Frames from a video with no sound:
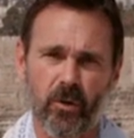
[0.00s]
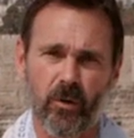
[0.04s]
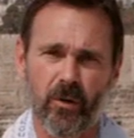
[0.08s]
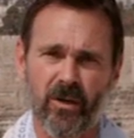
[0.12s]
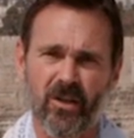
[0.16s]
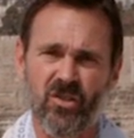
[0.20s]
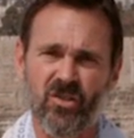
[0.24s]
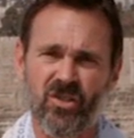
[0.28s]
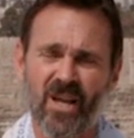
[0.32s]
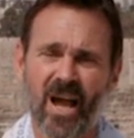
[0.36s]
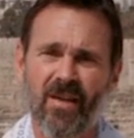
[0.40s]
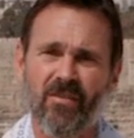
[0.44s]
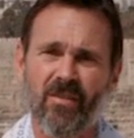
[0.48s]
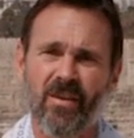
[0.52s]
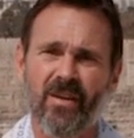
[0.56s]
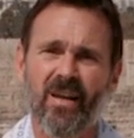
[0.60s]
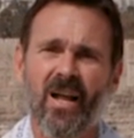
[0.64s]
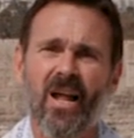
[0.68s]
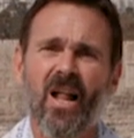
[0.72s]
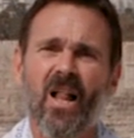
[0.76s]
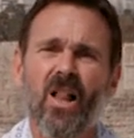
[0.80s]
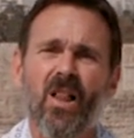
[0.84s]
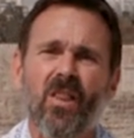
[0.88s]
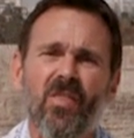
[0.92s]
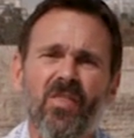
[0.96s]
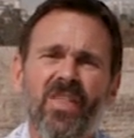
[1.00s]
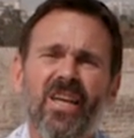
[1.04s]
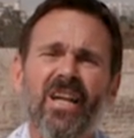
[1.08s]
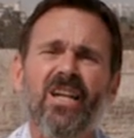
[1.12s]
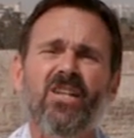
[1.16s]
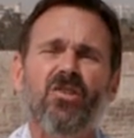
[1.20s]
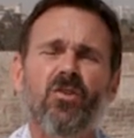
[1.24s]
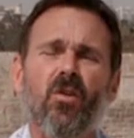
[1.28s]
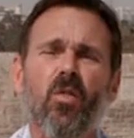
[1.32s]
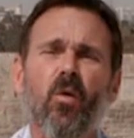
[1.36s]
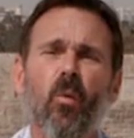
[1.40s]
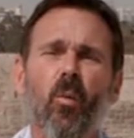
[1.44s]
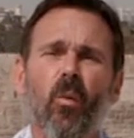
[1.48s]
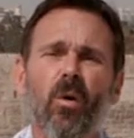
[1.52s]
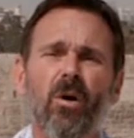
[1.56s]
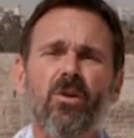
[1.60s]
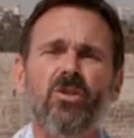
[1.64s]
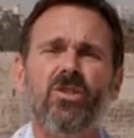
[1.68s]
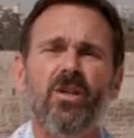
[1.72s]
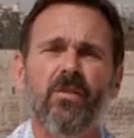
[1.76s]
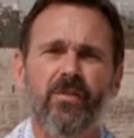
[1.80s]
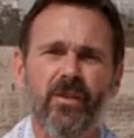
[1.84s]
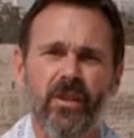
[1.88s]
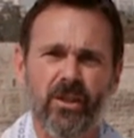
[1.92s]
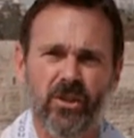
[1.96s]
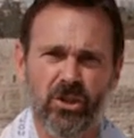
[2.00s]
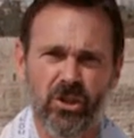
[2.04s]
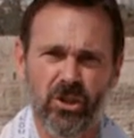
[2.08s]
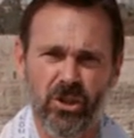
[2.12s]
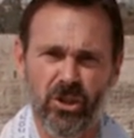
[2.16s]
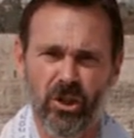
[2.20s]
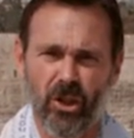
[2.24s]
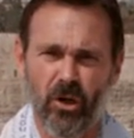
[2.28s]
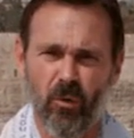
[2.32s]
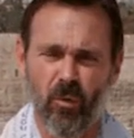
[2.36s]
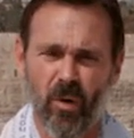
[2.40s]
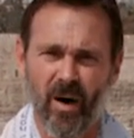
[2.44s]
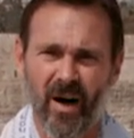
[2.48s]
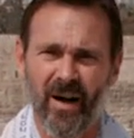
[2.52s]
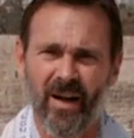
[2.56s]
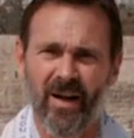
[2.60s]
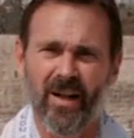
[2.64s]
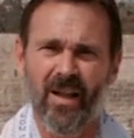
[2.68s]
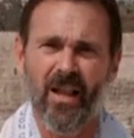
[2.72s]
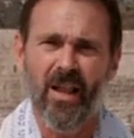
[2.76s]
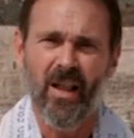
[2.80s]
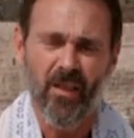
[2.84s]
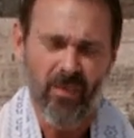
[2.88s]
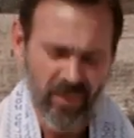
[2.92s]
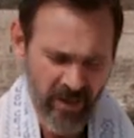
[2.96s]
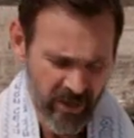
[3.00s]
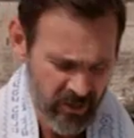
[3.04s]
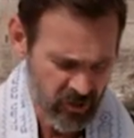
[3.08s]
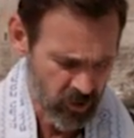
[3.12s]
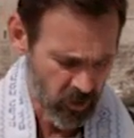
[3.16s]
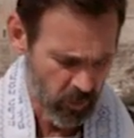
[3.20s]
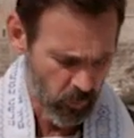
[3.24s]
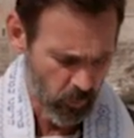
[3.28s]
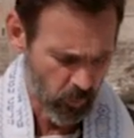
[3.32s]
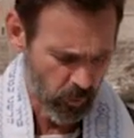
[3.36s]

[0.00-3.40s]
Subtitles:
37. These are the words of Yeshua. These are the